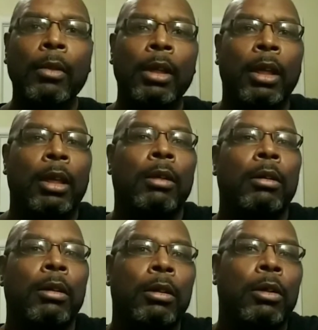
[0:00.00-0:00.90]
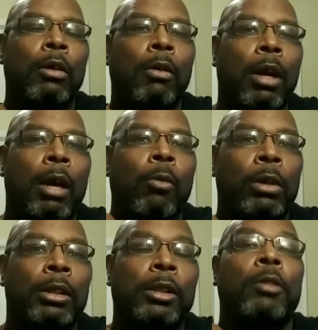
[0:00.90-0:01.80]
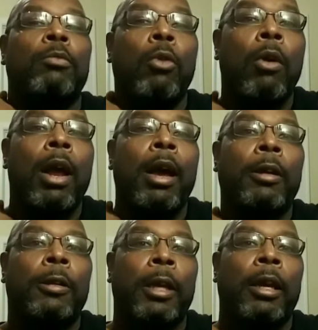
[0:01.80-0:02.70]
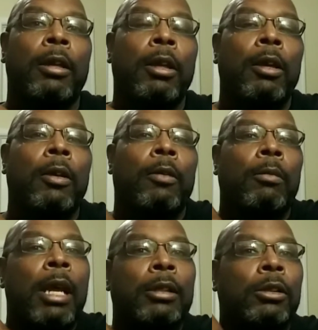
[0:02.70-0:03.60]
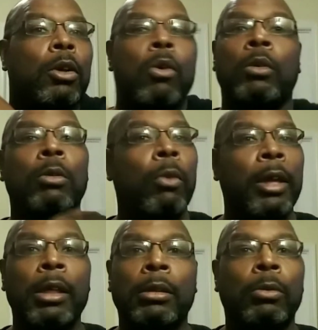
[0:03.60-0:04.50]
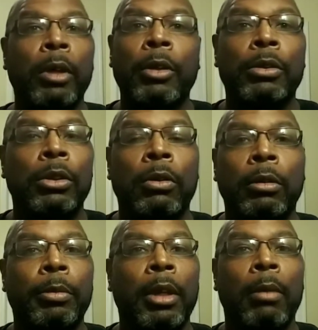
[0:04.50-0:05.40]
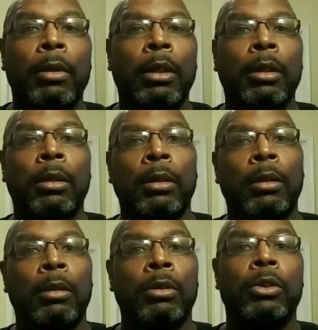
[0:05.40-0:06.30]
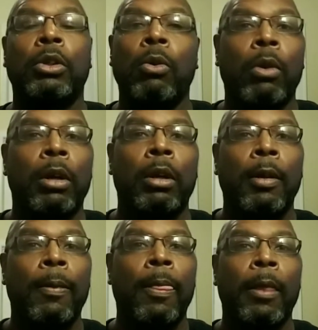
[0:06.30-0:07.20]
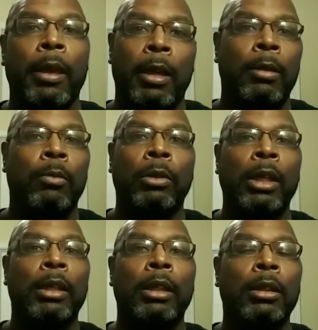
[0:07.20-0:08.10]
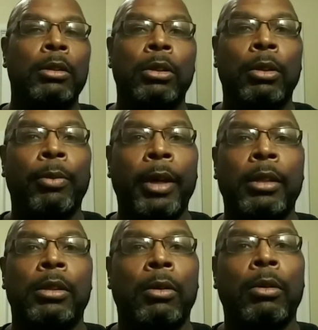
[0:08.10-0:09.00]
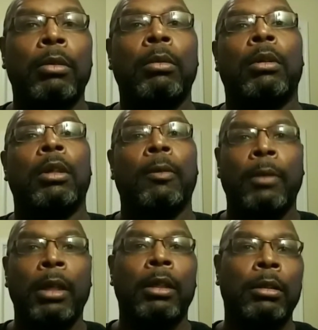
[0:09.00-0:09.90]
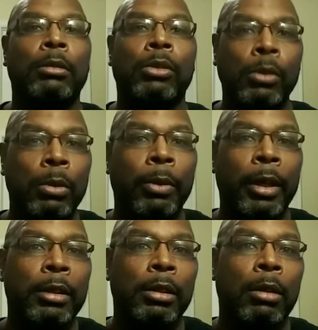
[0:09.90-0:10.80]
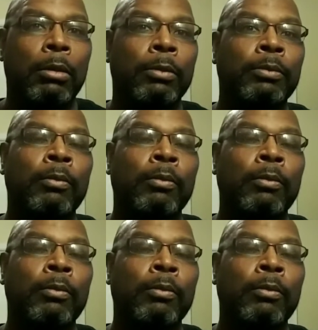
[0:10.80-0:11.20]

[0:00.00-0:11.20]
And, I want to see more out of that. That's the only way that the Raiders are going to be able to score. And when they get into the red zone, if they get into the red zone,